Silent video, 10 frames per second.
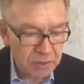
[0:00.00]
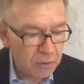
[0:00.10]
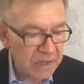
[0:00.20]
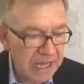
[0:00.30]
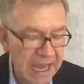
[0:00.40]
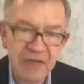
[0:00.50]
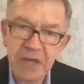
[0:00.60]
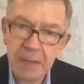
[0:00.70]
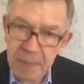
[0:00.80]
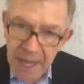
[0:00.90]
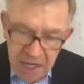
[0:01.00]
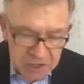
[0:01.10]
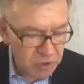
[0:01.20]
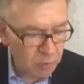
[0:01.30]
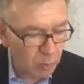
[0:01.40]
we have
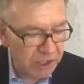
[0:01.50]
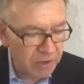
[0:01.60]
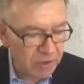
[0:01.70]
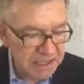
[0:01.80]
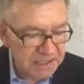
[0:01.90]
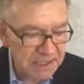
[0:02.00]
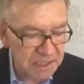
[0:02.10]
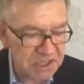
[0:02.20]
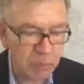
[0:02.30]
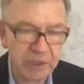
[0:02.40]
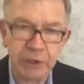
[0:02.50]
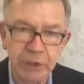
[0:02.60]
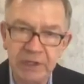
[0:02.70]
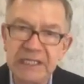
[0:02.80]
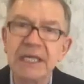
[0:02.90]
compassion, we are incensed, we are
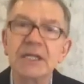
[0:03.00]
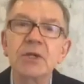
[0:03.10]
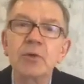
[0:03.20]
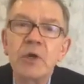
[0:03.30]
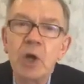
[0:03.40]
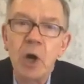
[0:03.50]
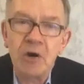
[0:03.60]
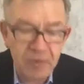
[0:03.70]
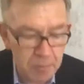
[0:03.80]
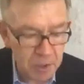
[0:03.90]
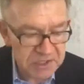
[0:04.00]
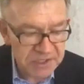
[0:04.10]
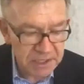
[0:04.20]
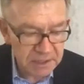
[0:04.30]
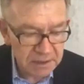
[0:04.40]
indignant, we offer mercy,